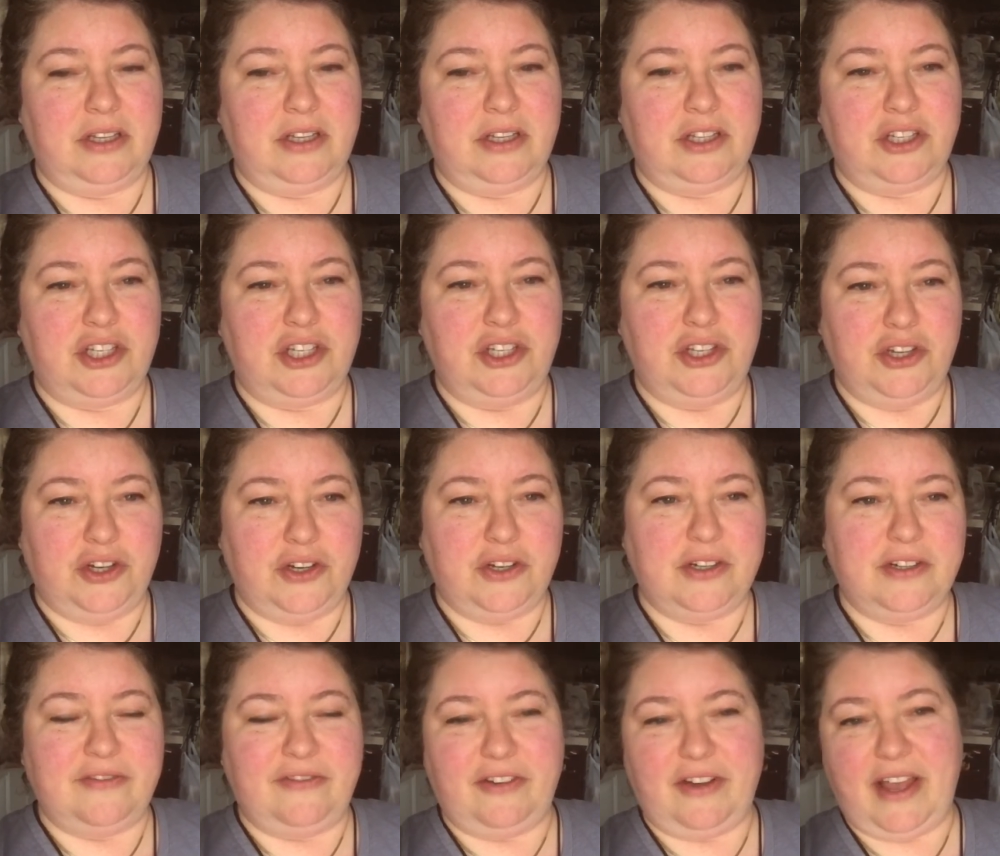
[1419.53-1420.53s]
she
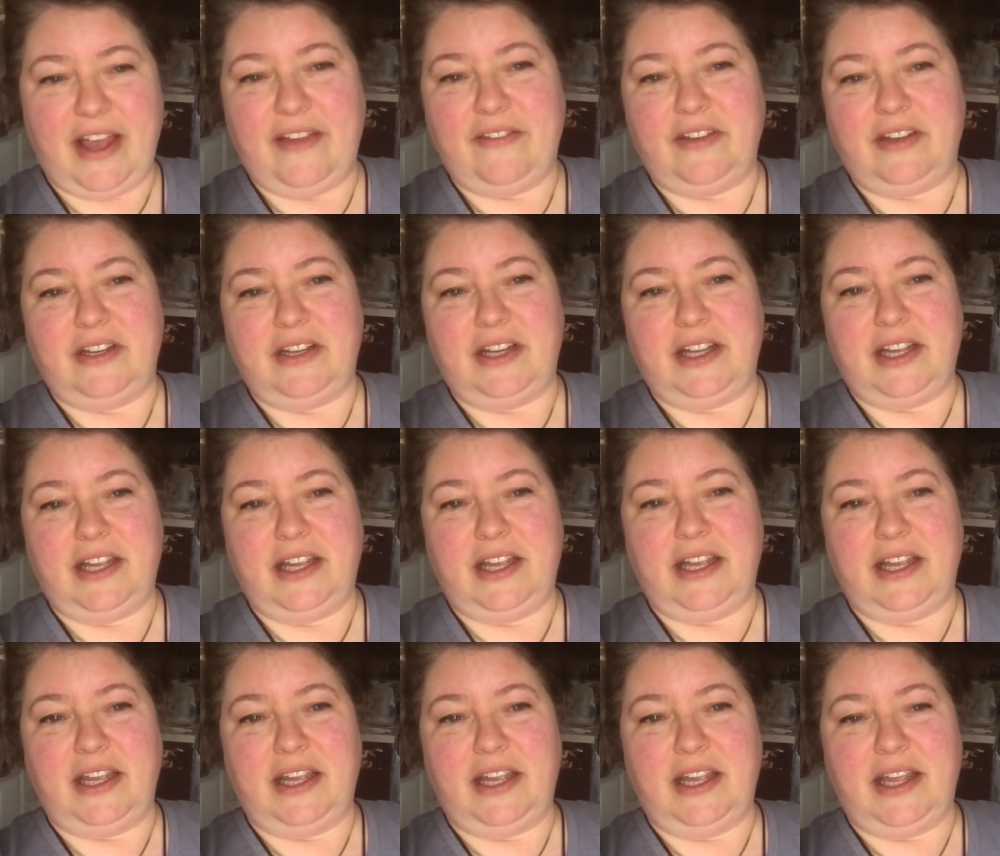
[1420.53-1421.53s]
yearned for heaven
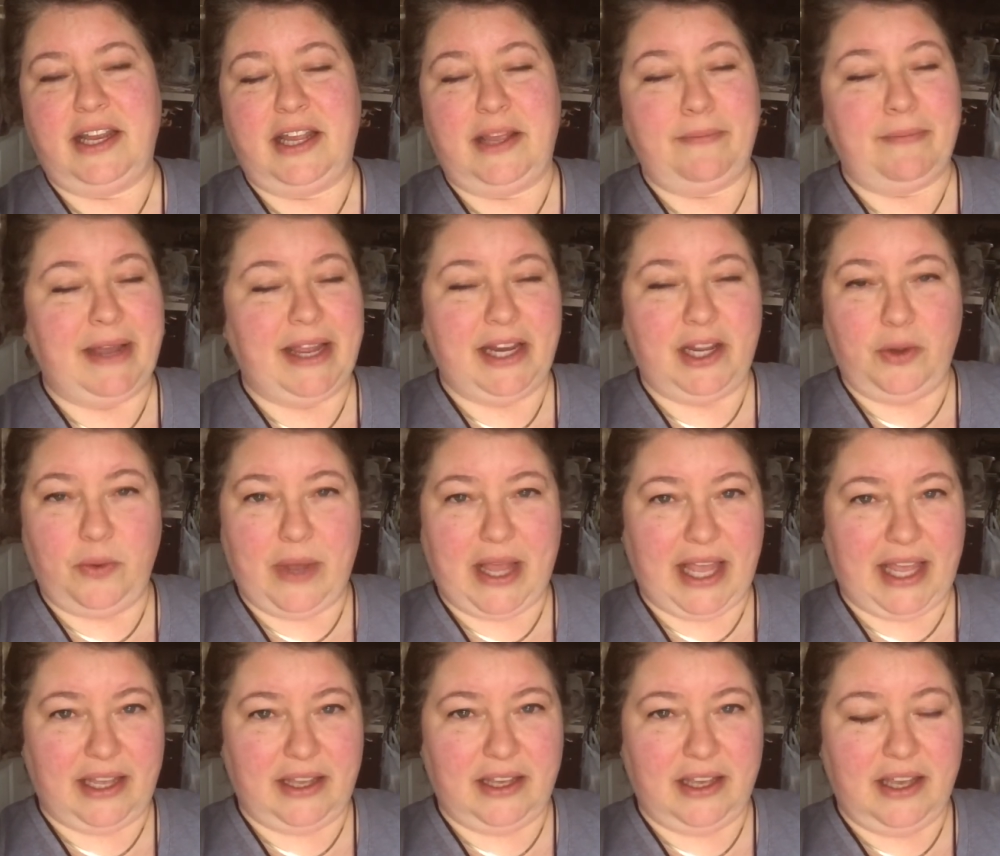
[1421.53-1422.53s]
in a mighty
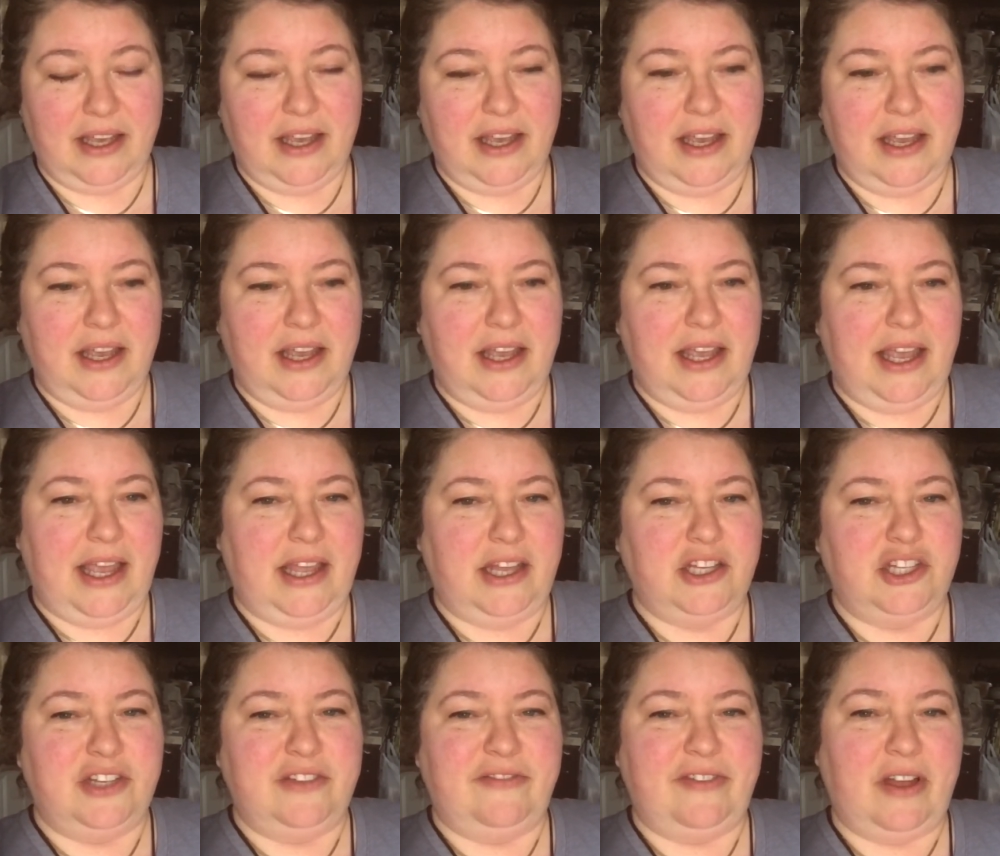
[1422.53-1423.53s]
way, and
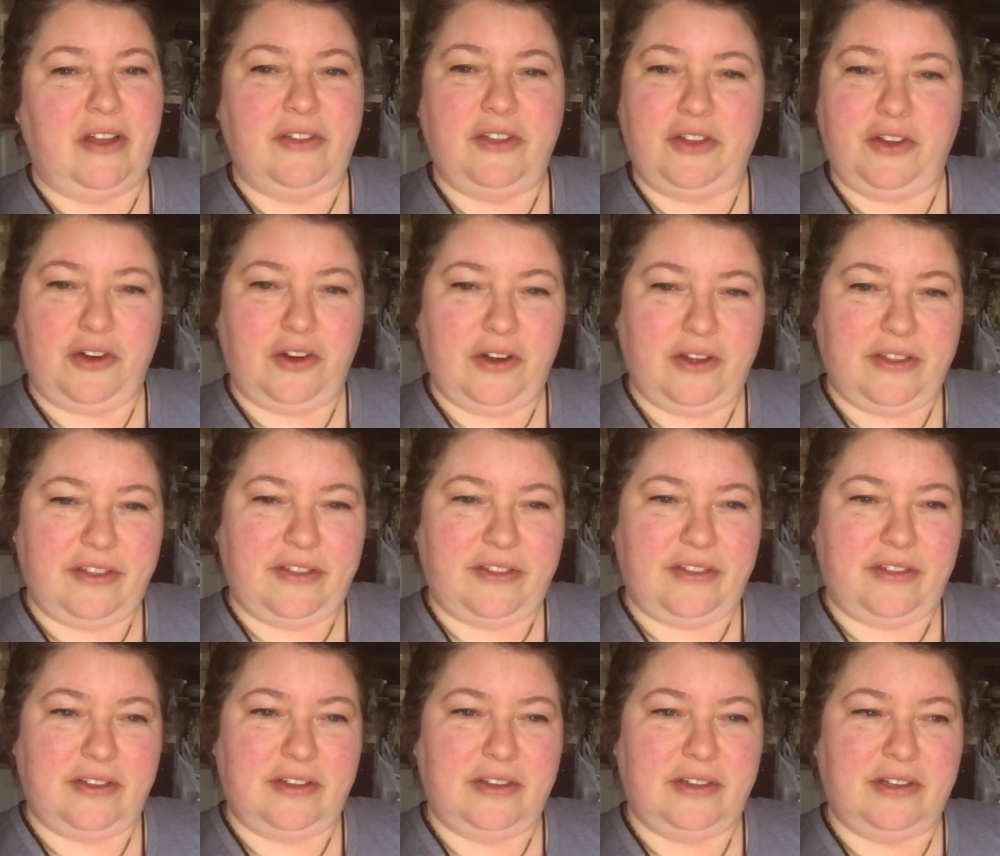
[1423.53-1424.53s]
she found the earth,
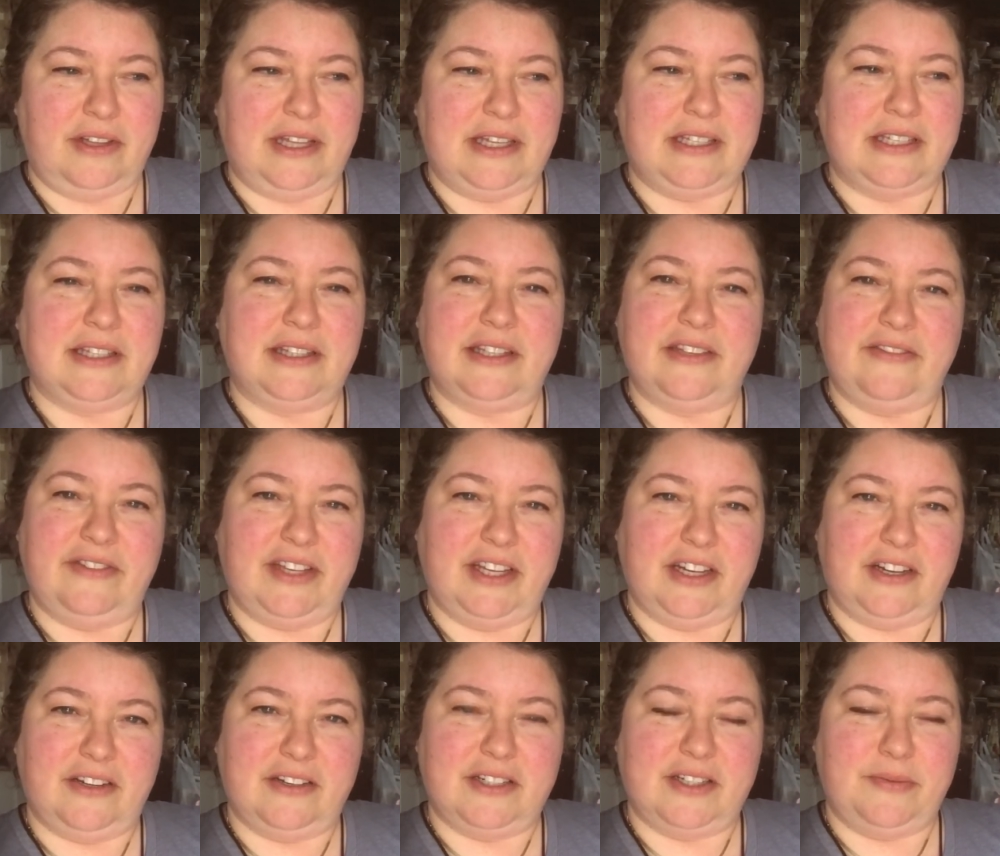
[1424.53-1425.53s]
like to live
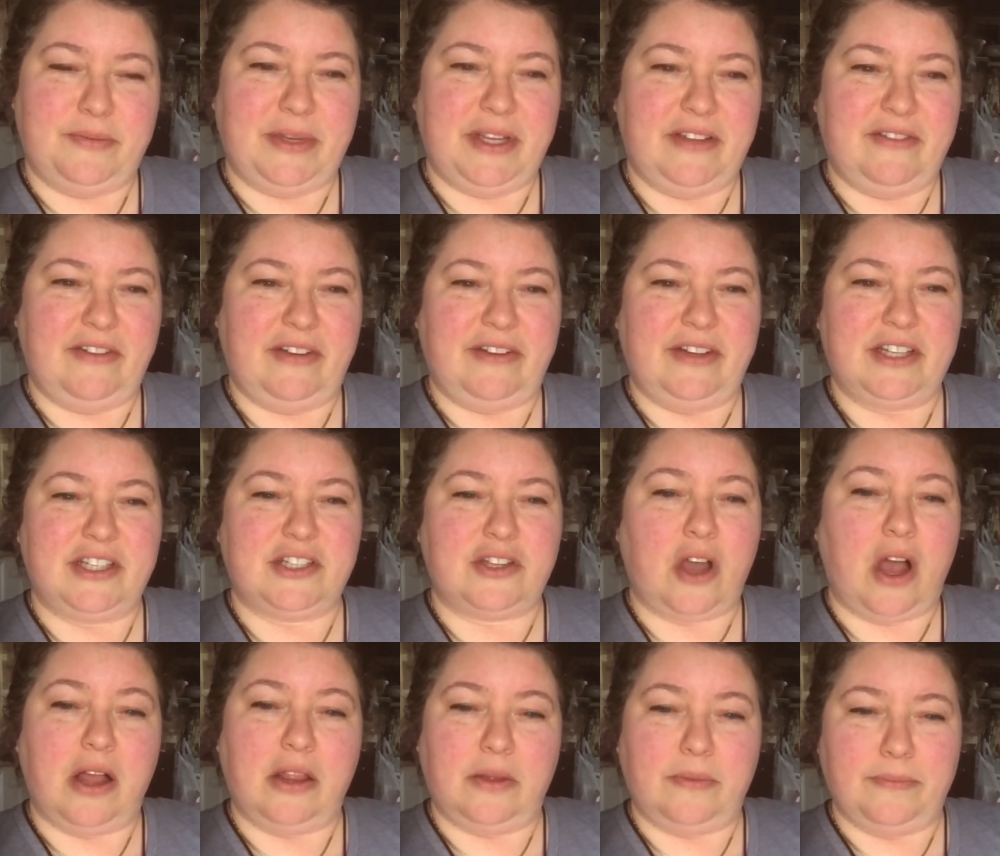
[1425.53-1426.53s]
here, to be very
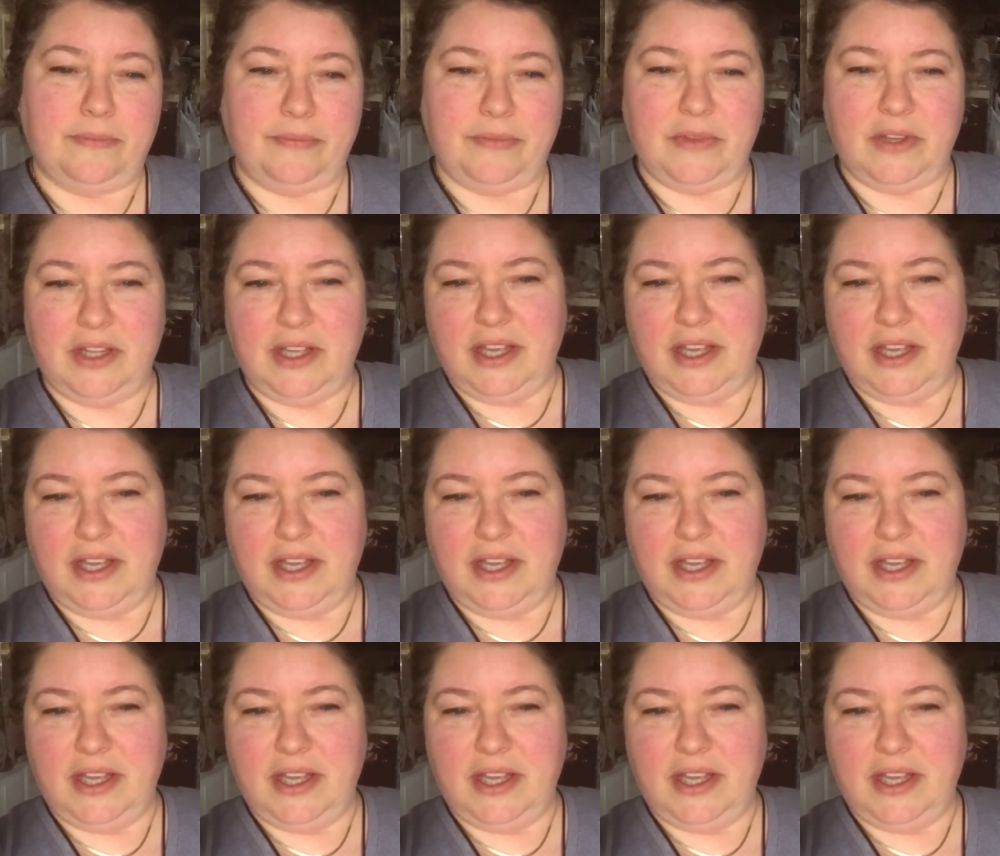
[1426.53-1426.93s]
solemn.